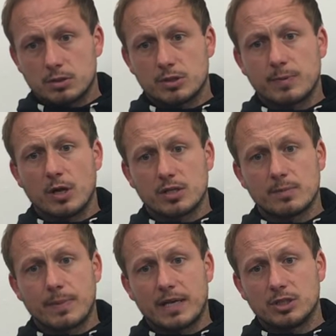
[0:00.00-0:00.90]
just be nice
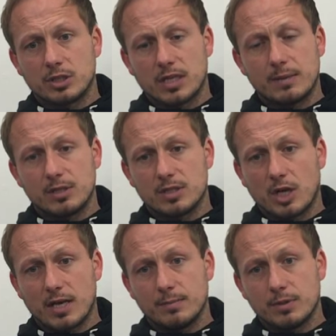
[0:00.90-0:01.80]
and patient, keep your
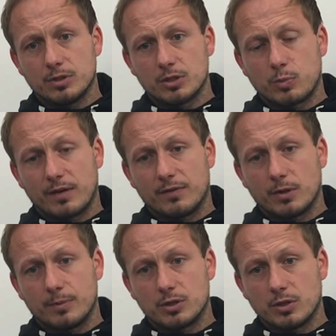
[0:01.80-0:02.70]
shape, and just wait for
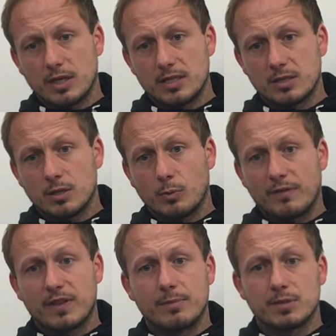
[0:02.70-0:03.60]
the opportunities.
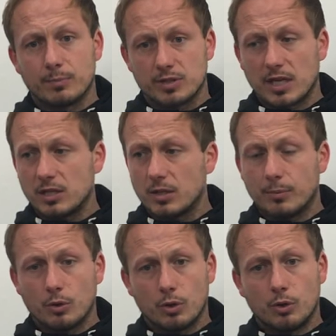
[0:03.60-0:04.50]
Wait for them to present you the
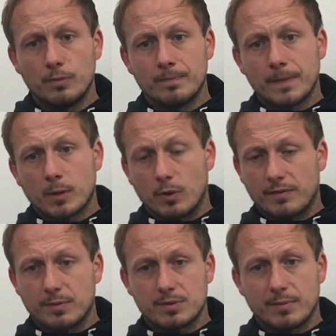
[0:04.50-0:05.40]
ball, or
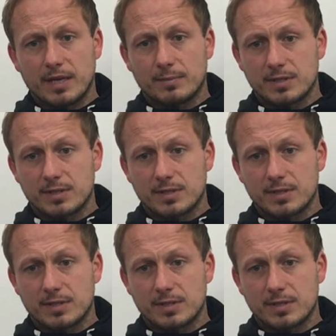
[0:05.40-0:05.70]
wait for them to make a